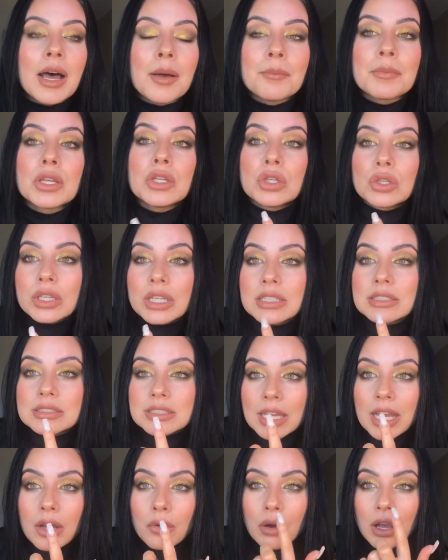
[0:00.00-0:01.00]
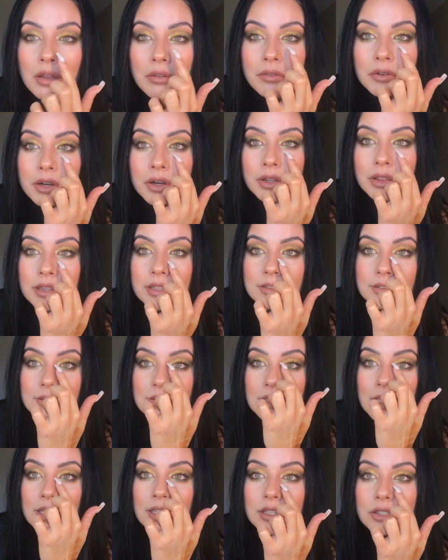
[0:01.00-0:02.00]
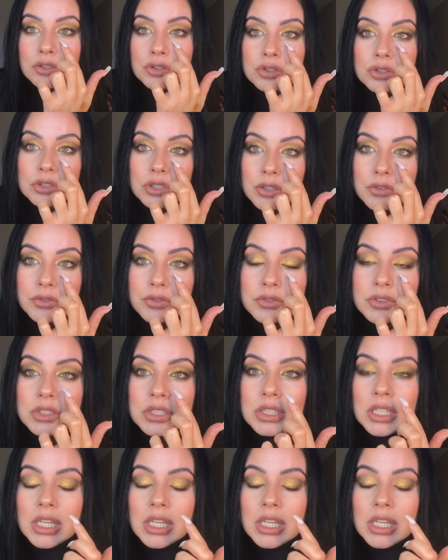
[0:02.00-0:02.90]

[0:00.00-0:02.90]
You can tell, however, this like shift